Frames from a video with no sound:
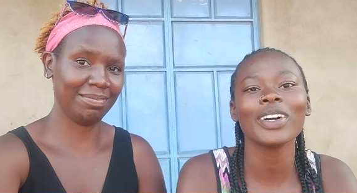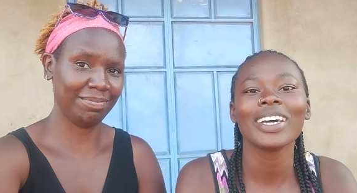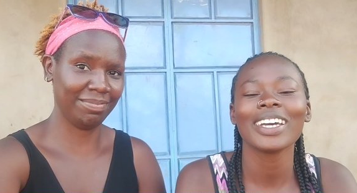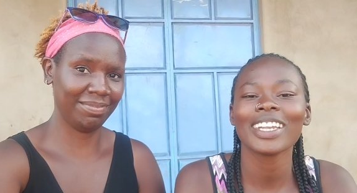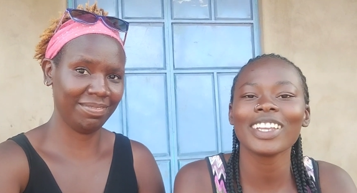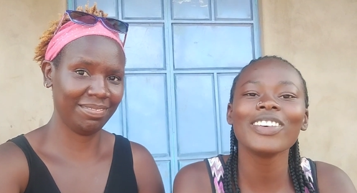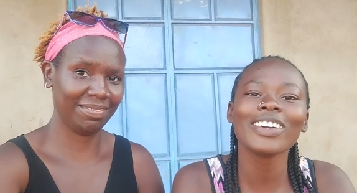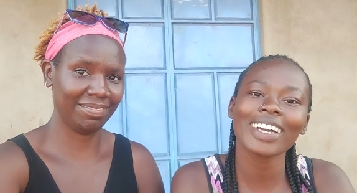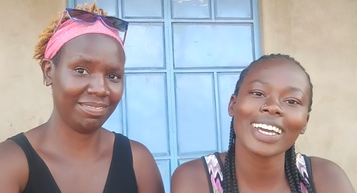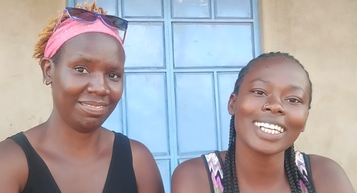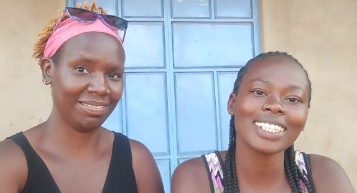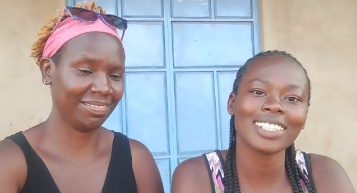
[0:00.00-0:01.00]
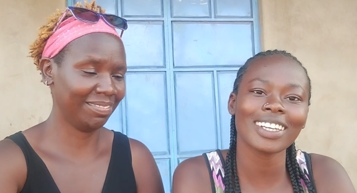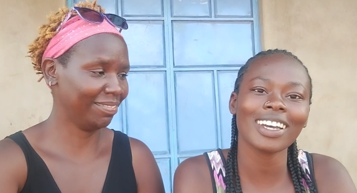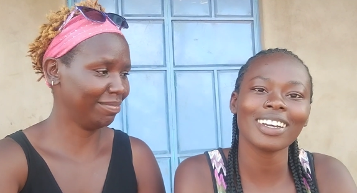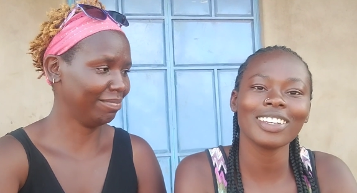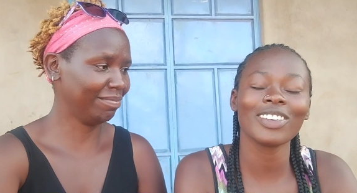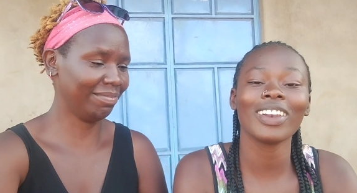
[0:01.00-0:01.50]
Speaker 1: mm-hmm. new culture.
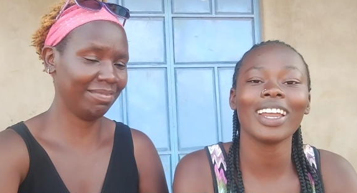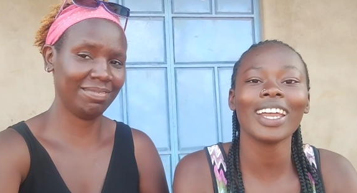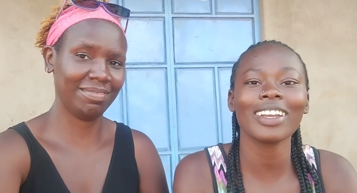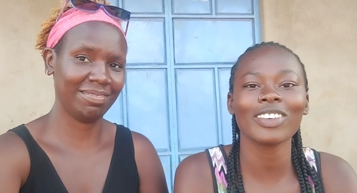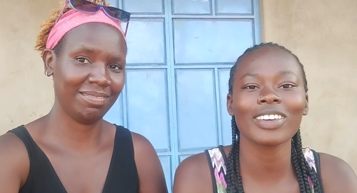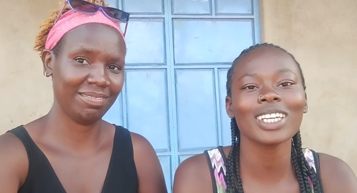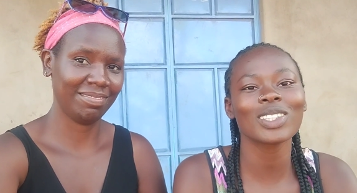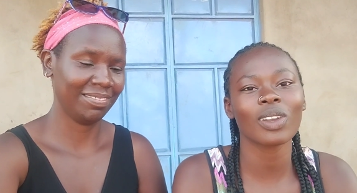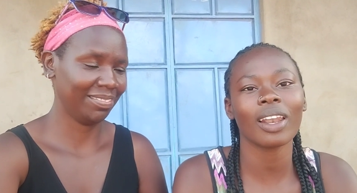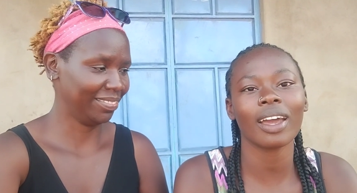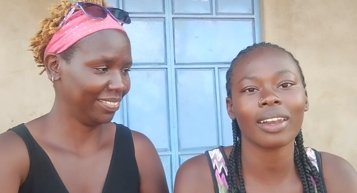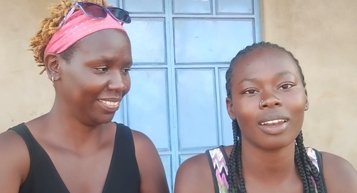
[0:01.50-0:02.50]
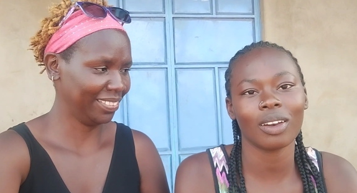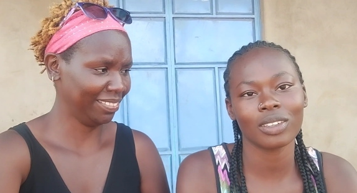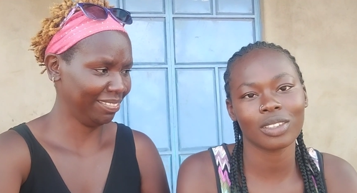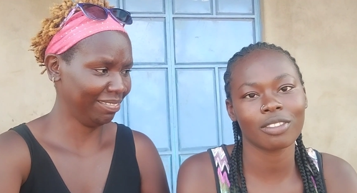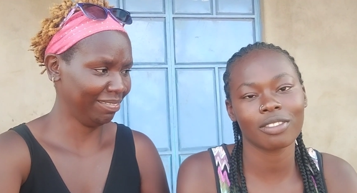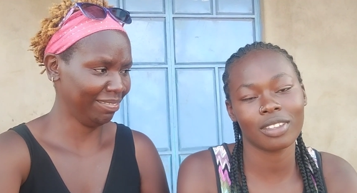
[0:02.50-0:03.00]
You mm-hmm. learn. You get to learn a
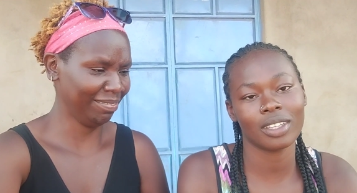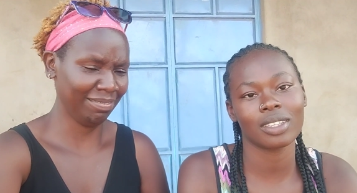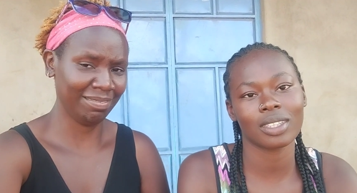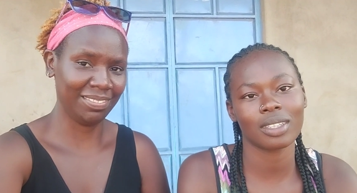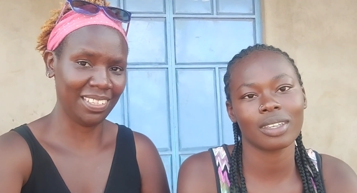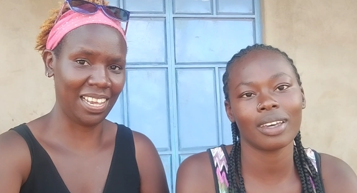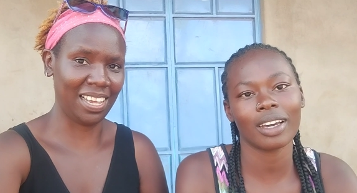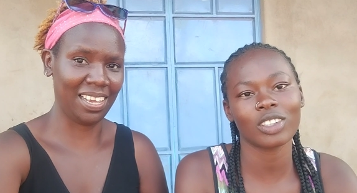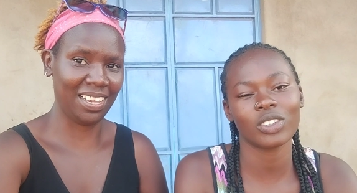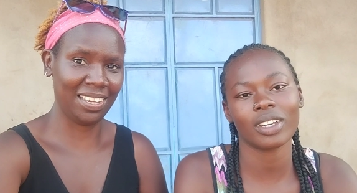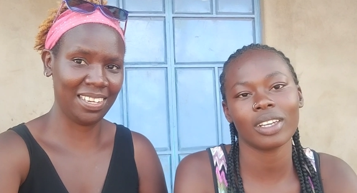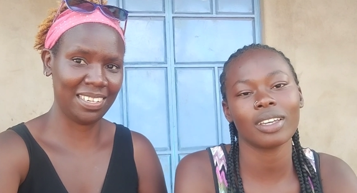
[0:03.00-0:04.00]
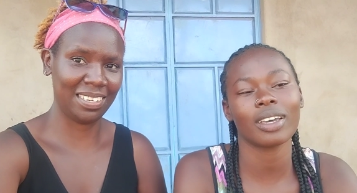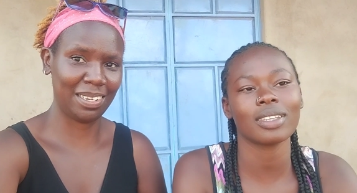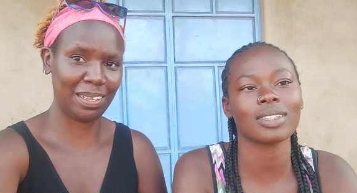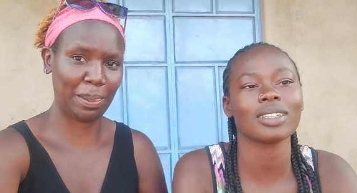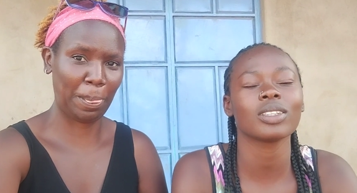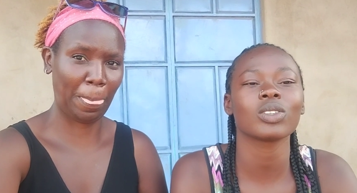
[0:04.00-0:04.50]
lot of things. Ah. Actually, guys,
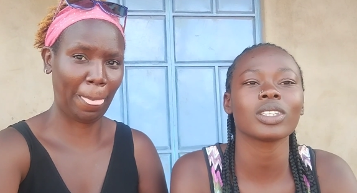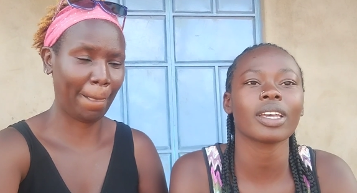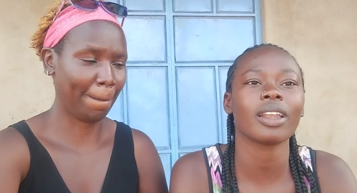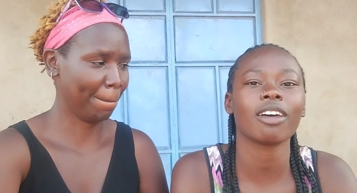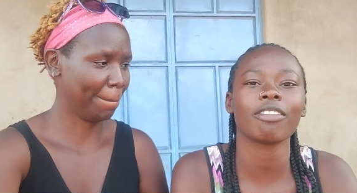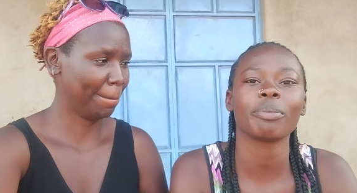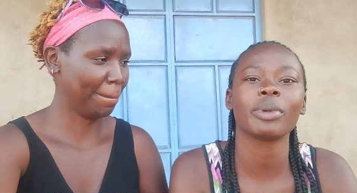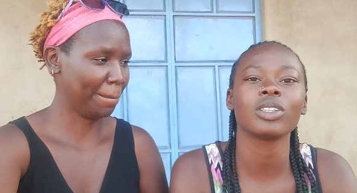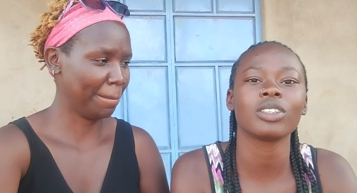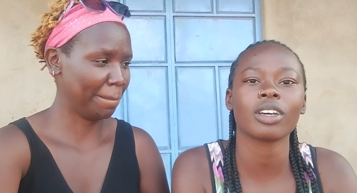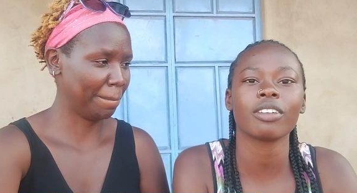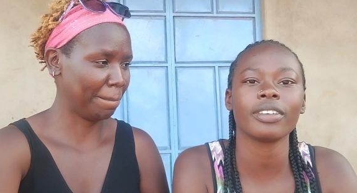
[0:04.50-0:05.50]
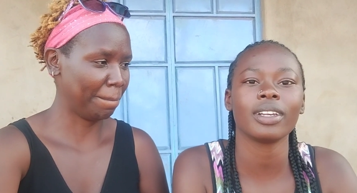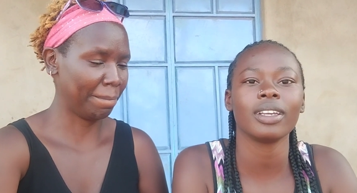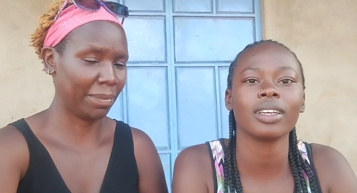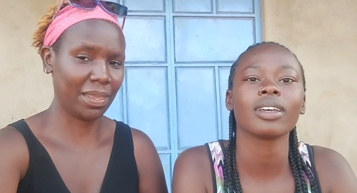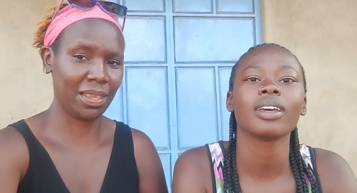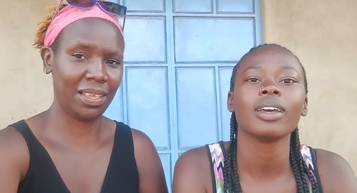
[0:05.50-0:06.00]
that's what I love about
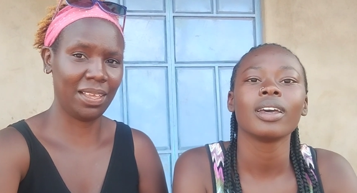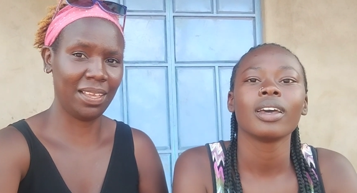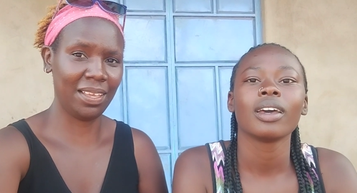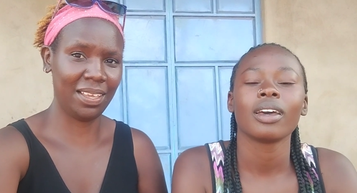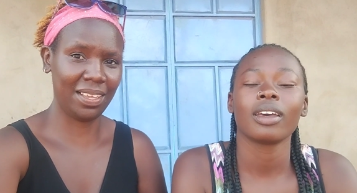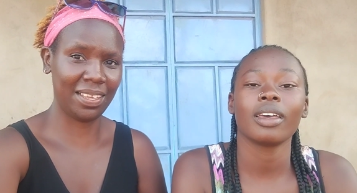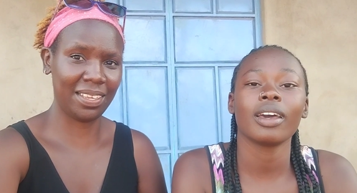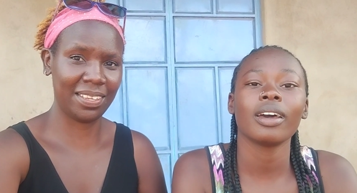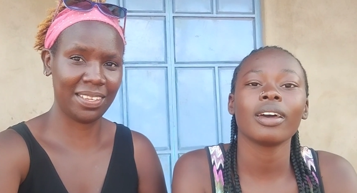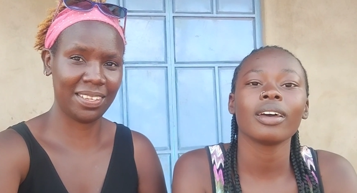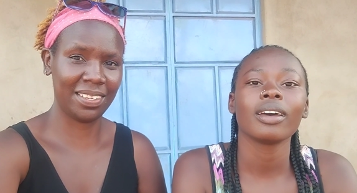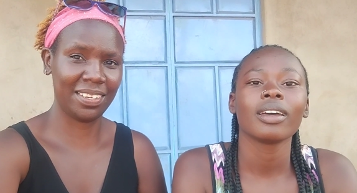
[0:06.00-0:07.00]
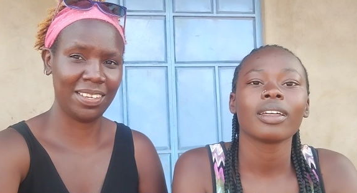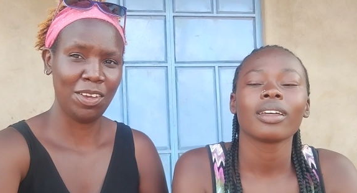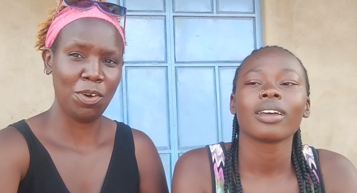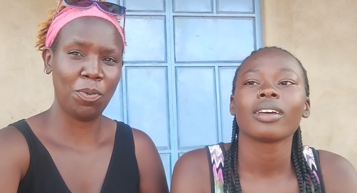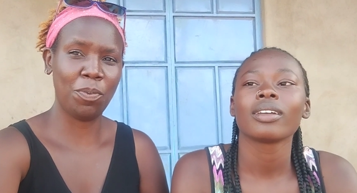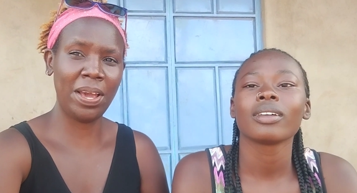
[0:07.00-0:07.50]
traveling.
Speaker 2: Ah. Yeah.
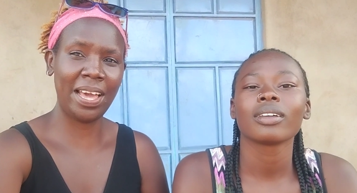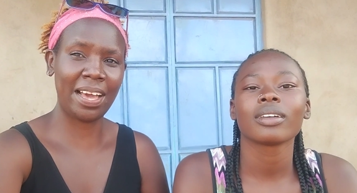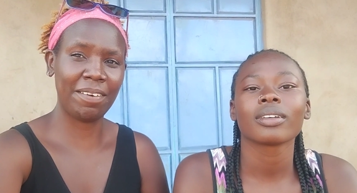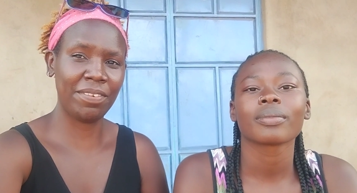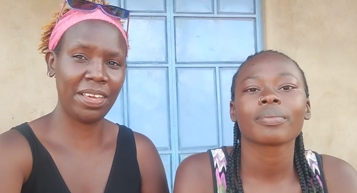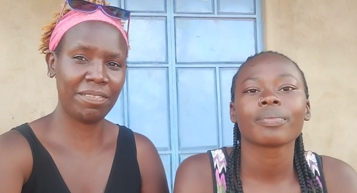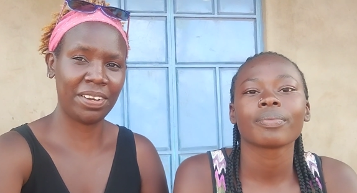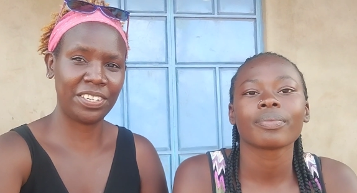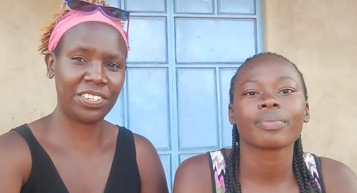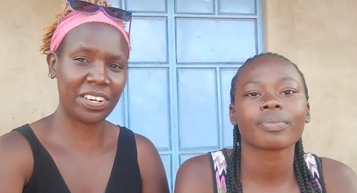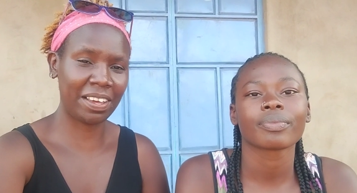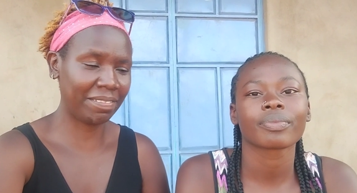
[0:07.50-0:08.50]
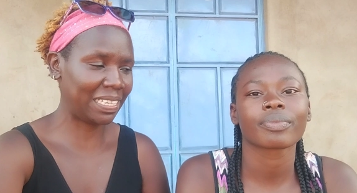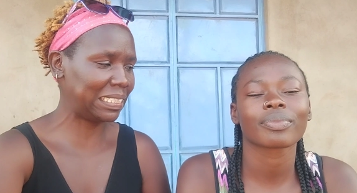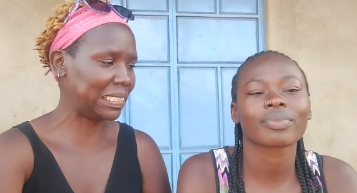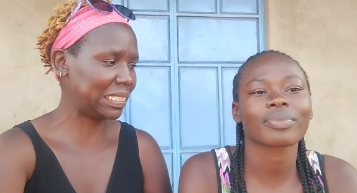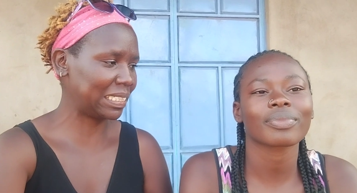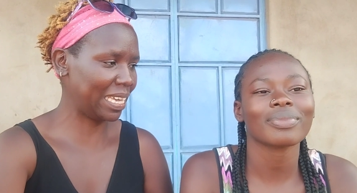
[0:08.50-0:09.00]
Where have we ever traveled
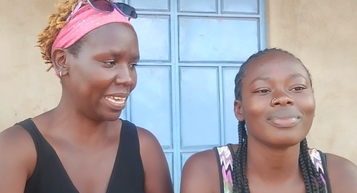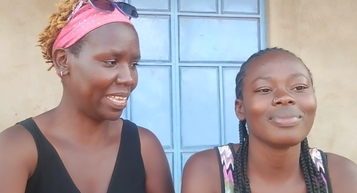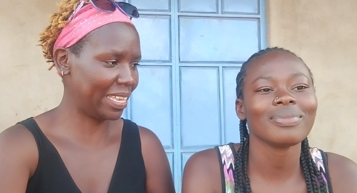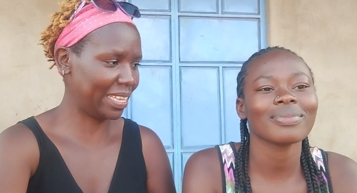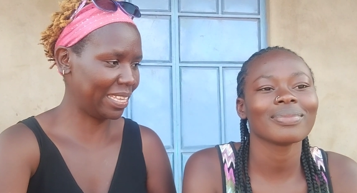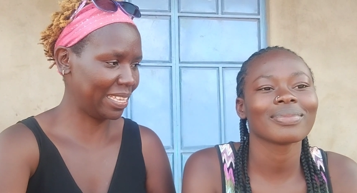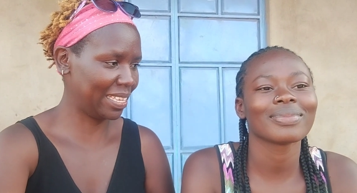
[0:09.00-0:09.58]
in Kenya?